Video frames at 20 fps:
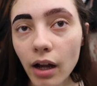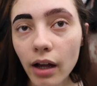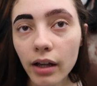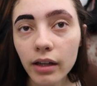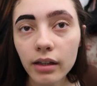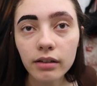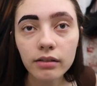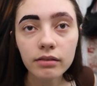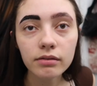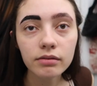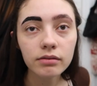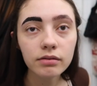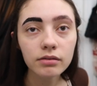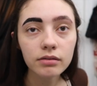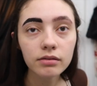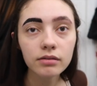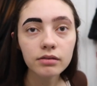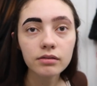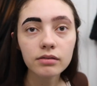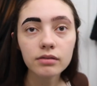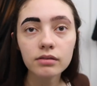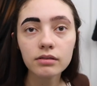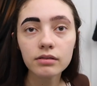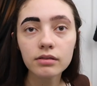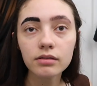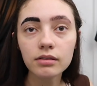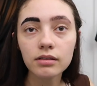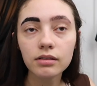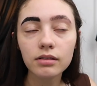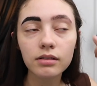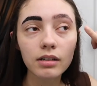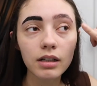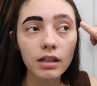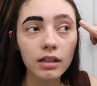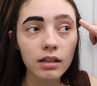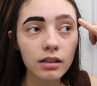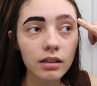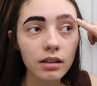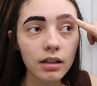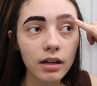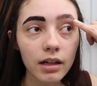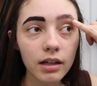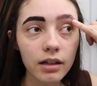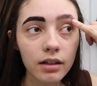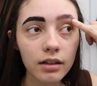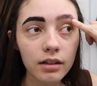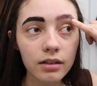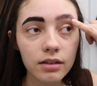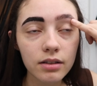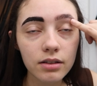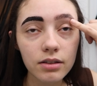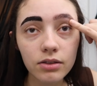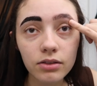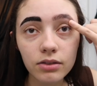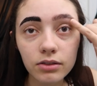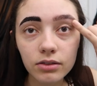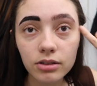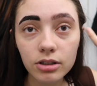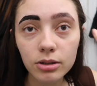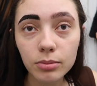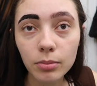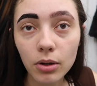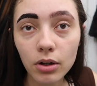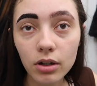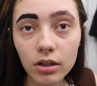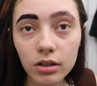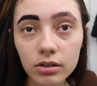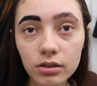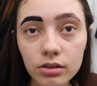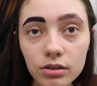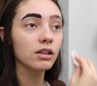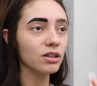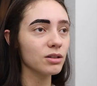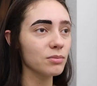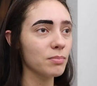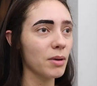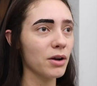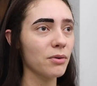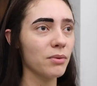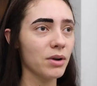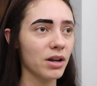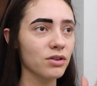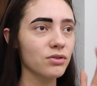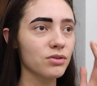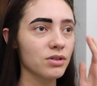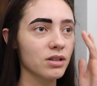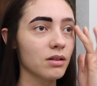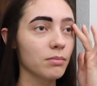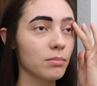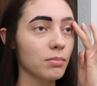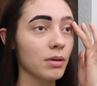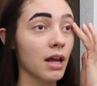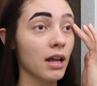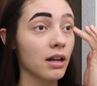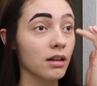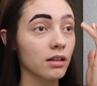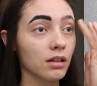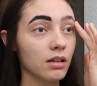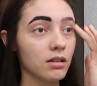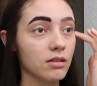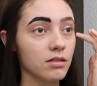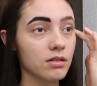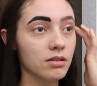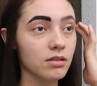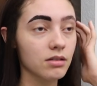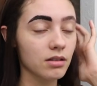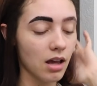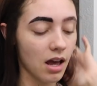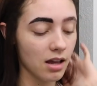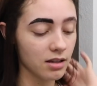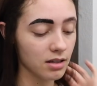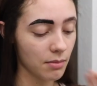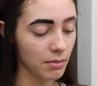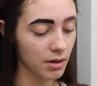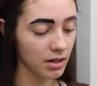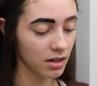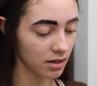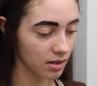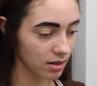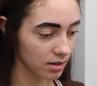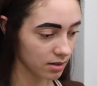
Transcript: right? Like there, it's still sparse. It looks better when I use the pen because last time I did